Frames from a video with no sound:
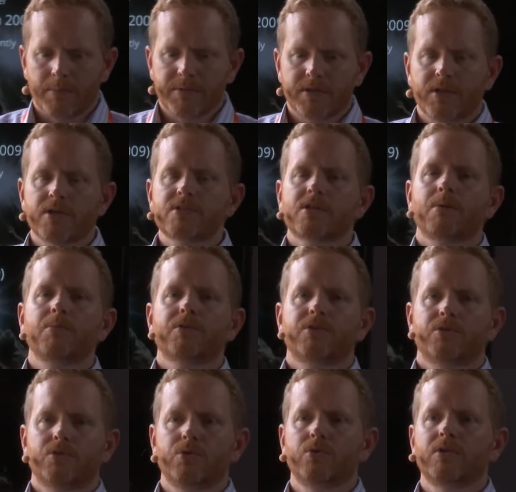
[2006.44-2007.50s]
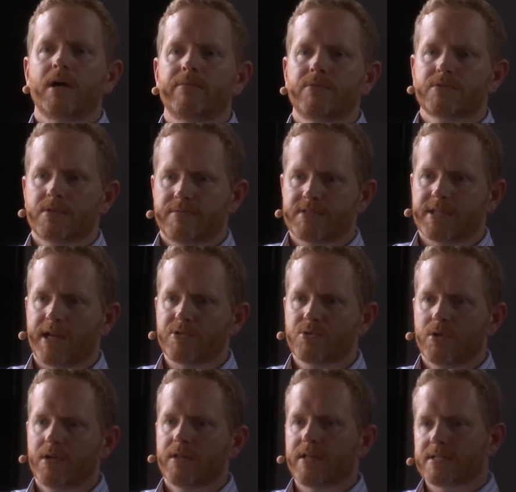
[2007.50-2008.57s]
does come with the two levels of
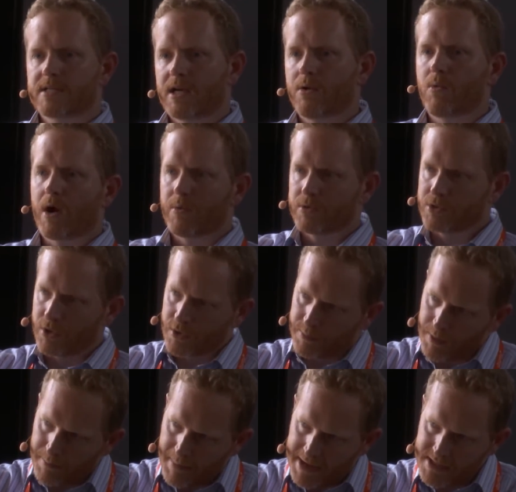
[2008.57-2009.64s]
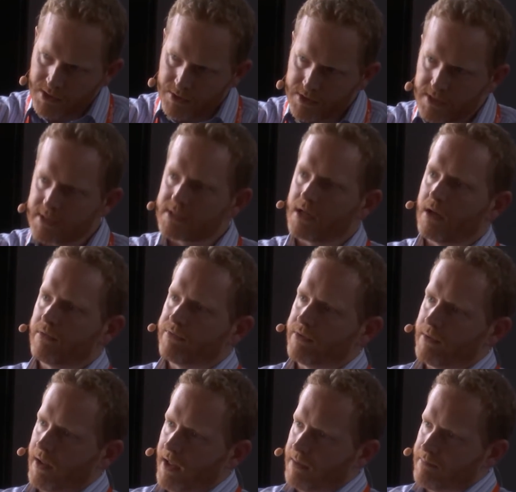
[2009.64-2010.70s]
scheduling, and that's kind of why we're talking about Mesos itself
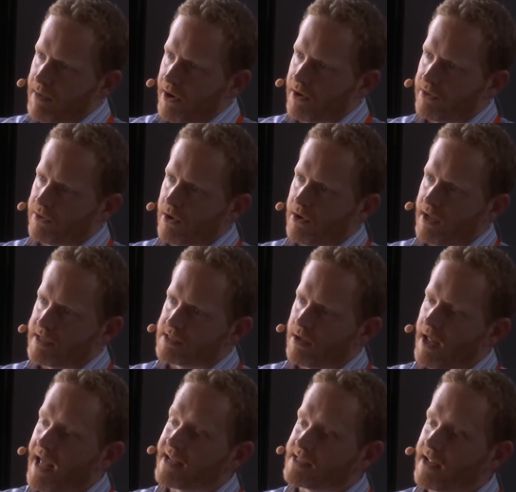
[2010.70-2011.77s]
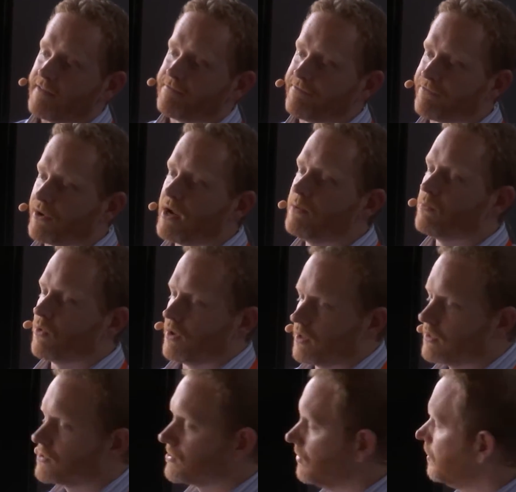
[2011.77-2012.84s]
and Marathon as a
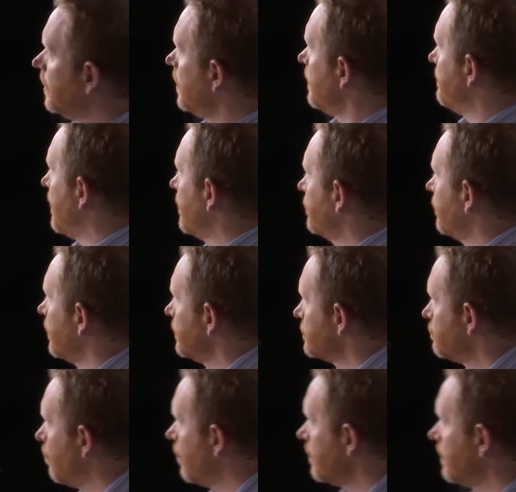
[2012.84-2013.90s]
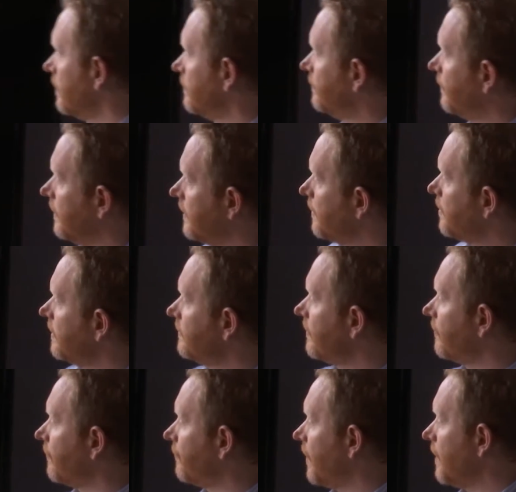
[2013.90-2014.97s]
framework. So Marathon is one of a number of
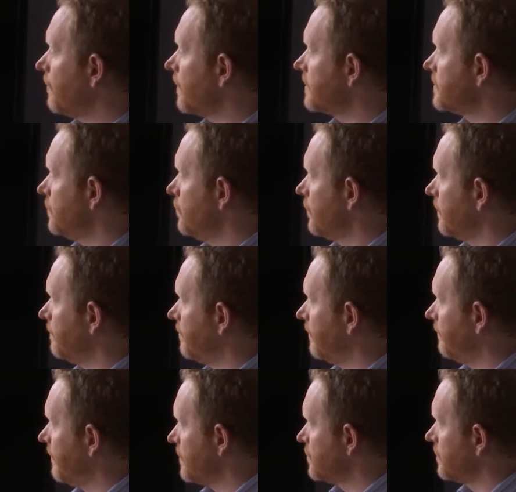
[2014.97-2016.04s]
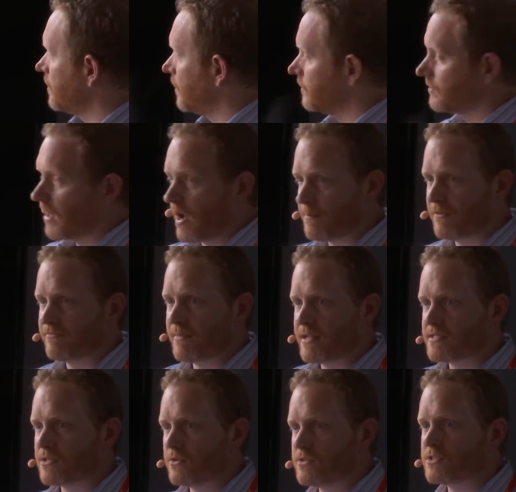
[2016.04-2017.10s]
different frameworks that you can provision on top of
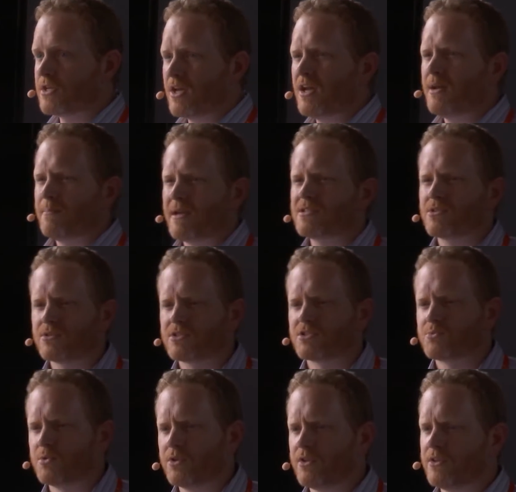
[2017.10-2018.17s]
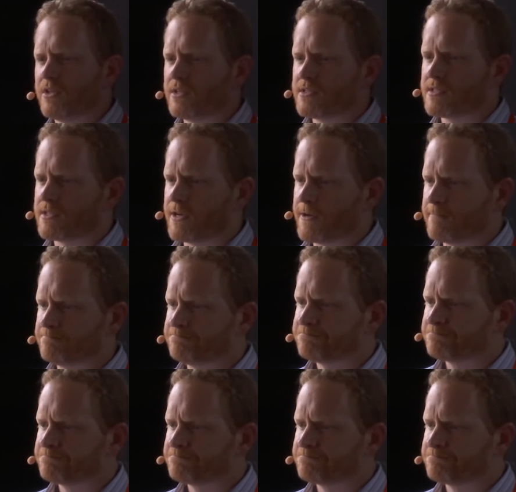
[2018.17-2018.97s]
Mesos. Mesos is really this, I